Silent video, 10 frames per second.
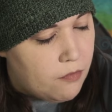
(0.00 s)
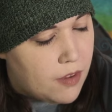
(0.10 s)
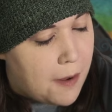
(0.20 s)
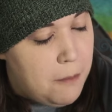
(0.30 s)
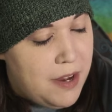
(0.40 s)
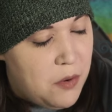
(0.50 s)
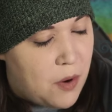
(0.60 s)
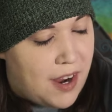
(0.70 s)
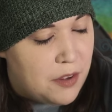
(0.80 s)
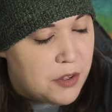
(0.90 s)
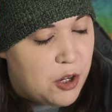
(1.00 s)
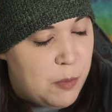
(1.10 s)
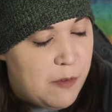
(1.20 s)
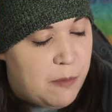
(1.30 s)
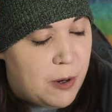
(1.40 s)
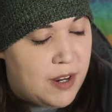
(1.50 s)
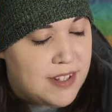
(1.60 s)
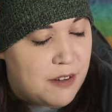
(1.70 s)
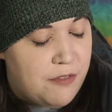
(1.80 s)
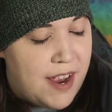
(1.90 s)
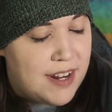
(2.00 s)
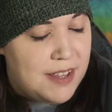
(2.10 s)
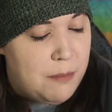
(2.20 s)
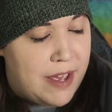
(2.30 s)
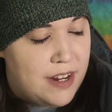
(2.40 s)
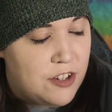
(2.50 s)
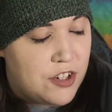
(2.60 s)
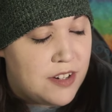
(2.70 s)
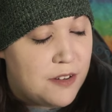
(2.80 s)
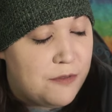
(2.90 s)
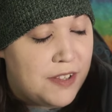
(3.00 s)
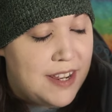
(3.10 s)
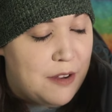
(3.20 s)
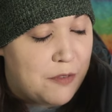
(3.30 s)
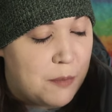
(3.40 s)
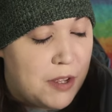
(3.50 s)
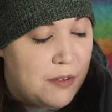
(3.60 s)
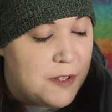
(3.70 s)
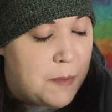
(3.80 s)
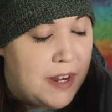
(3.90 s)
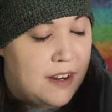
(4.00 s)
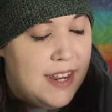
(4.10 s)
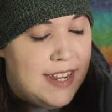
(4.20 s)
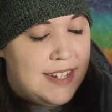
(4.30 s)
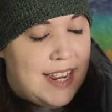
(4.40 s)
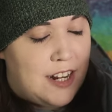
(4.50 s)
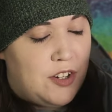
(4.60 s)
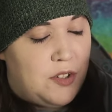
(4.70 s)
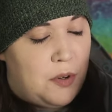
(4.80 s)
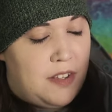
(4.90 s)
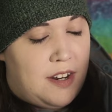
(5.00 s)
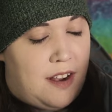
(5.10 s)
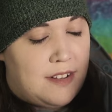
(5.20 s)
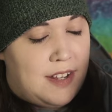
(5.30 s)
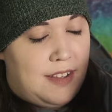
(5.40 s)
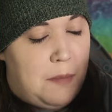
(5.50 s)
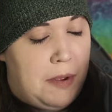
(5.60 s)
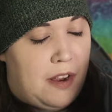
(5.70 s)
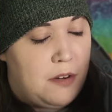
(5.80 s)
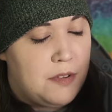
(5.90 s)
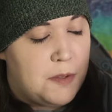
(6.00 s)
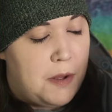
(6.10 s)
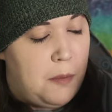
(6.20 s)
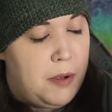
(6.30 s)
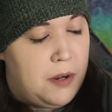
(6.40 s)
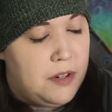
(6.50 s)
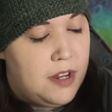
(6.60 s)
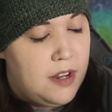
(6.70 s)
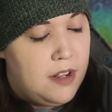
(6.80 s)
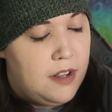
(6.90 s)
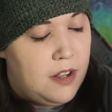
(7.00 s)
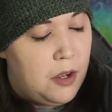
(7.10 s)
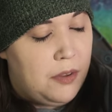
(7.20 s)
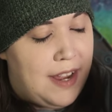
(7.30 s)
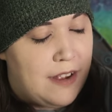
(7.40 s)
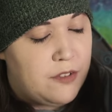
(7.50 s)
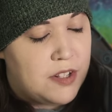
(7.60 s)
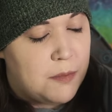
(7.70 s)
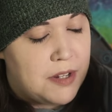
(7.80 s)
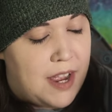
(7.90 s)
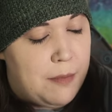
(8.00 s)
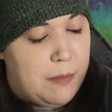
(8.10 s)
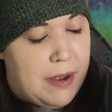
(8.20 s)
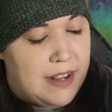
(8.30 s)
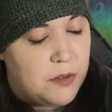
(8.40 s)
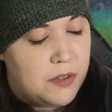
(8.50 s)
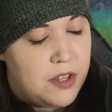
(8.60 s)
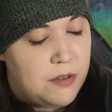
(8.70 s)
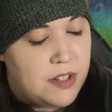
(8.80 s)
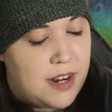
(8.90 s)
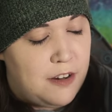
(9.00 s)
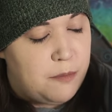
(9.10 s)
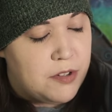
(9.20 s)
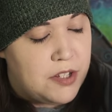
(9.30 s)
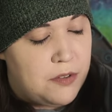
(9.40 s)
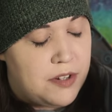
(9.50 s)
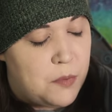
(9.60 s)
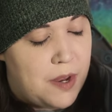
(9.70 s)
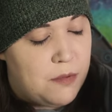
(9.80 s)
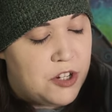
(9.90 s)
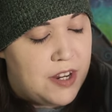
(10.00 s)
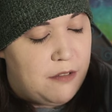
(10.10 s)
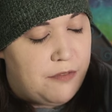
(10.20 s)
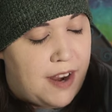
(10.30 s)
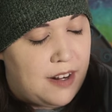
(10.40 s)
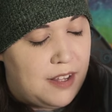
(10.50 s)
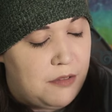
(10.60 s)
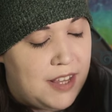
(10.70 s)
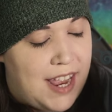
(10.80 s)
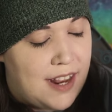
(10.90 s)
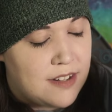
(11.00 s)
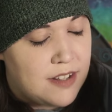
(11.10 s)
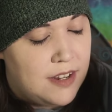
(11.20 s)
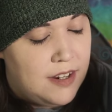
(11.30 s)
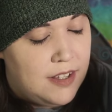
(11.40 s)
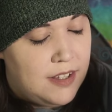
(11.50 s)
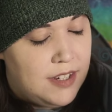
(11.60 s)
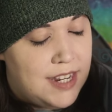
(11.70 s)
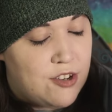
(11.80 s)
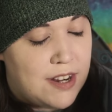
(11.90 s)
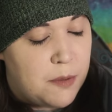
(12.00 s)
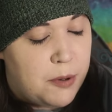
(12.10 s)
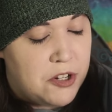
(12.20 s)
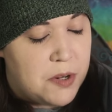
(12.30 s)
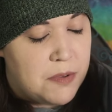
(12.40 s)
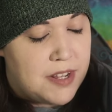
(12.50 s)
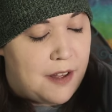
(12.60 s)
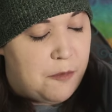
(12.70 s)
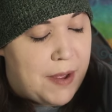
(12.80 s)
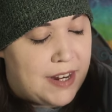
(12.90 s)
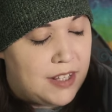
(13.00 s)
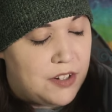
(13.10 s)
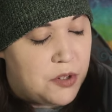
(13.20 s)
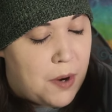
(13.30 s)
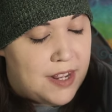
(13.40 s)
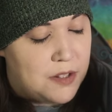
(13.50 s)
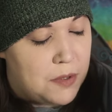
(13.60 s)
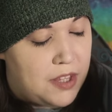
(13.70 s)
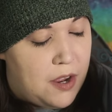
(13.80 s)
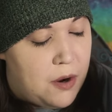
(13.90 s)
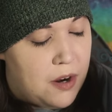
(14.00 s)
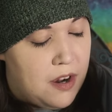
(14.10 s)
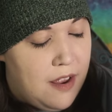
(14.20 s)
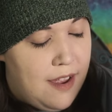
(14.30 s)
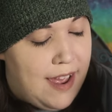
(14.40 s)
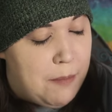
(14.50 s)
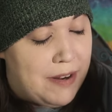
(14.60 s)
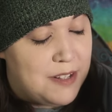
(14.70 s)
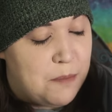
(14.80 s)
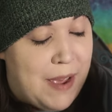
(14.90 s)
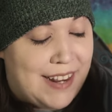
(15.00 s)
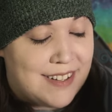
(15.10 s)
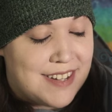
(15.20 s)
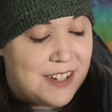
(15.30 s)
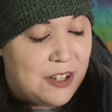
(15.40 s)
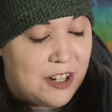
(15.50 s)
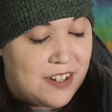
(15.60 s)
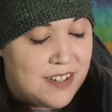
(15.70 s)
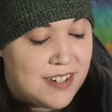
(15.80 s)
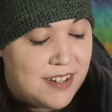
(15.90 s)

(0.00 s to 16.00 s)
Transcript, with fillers: Meanwhile, the group of boys had finally managed to flee from Lotus Pier, dashing toward the docks and leaping onto a small boat. Only after some time had passed with no sign of pursuit did Wei Wuxian finally relax. He tried to push himself, paddling twice with the oar, but his back still hurt.